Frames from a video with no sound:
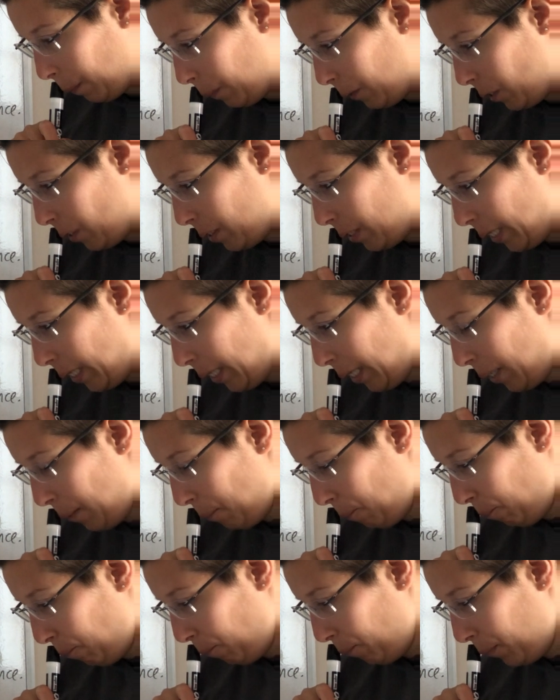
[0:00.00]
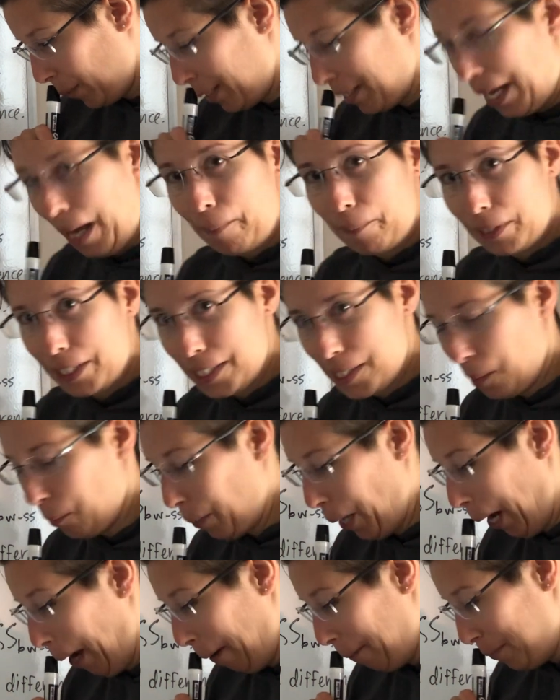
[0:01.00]
just thinking. This happens
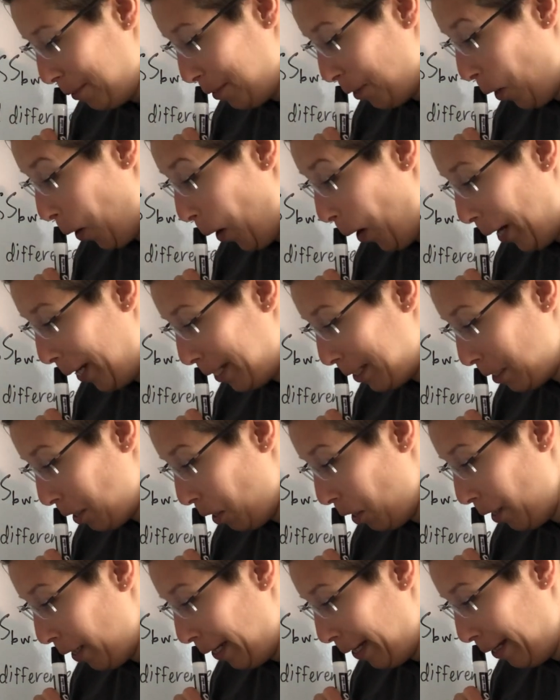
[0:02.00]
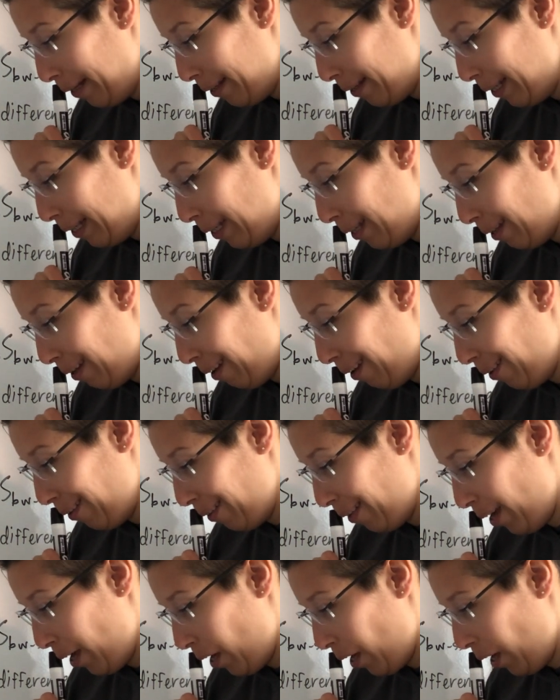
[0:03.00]
sometimes. Sorry, thinking.
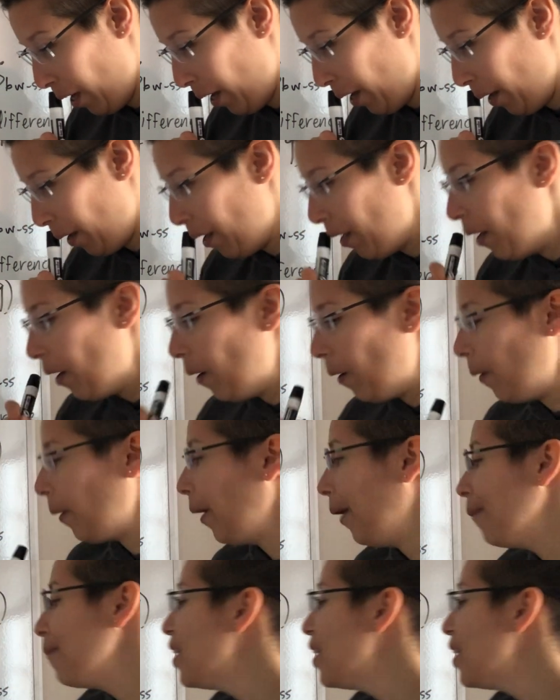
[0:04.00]
Okay,